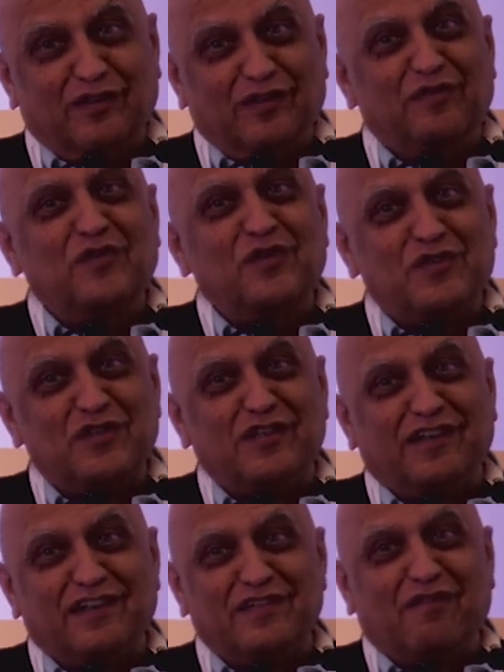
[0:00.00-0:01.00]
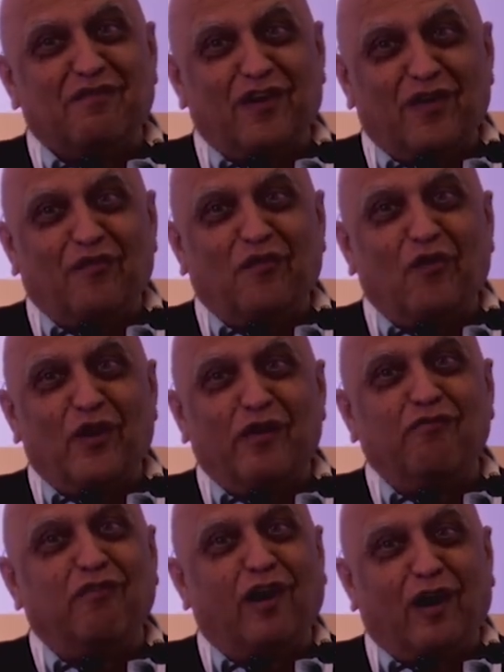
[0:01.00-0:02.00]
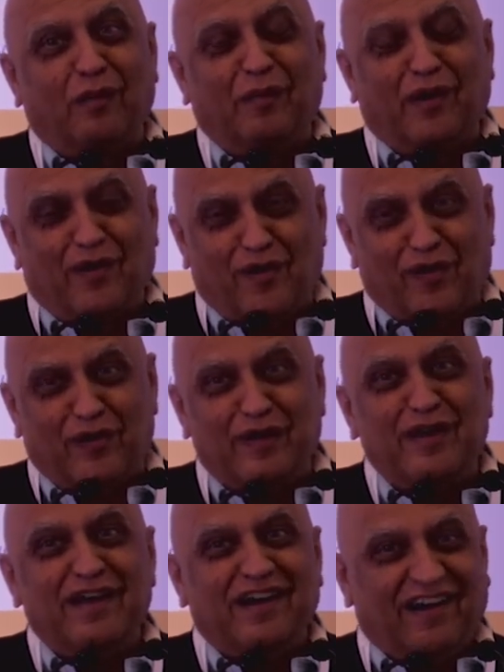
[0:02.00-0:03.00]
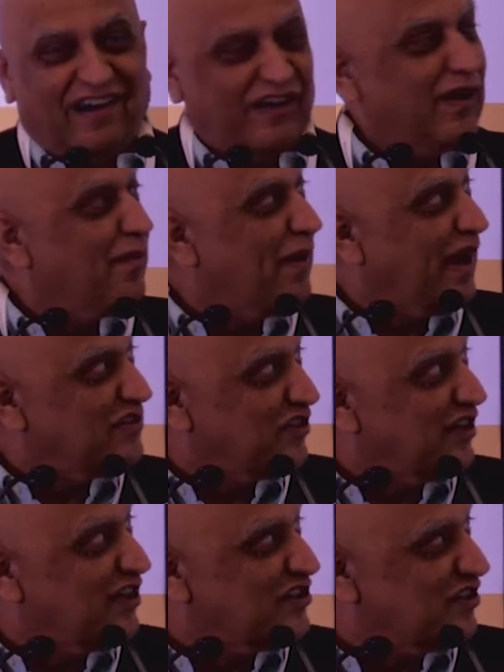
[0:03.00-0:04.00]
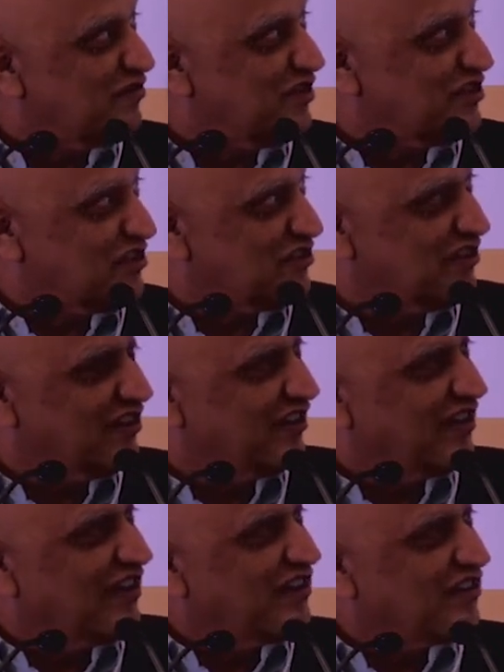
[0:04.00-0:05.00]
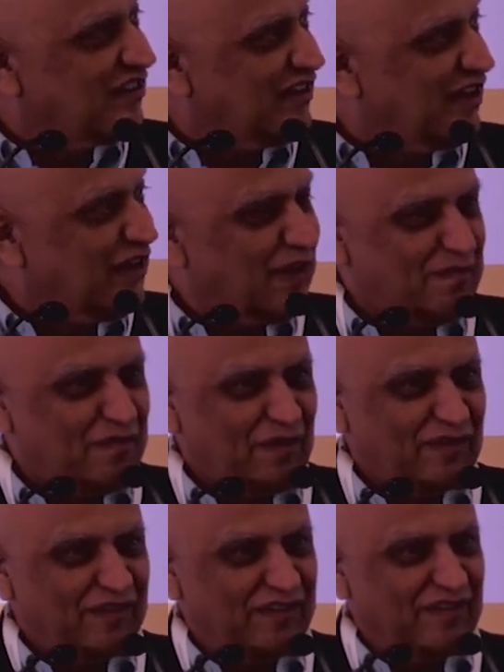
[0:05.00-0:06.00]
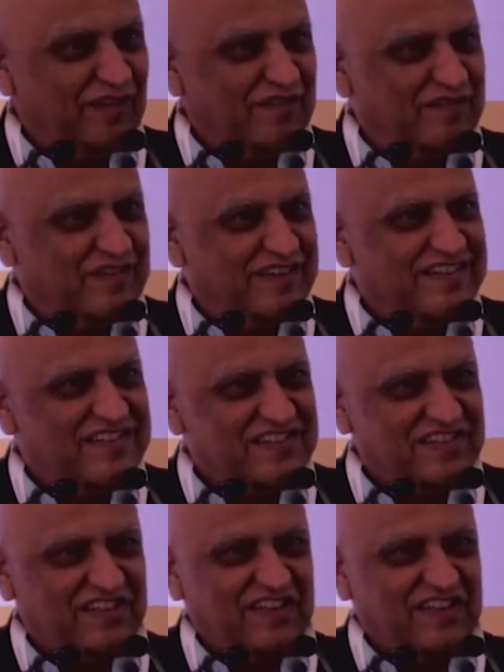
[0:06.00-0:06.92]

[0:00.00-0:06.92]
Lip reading: The future has a way of going far beyond our imagination, which is the theme of our conference.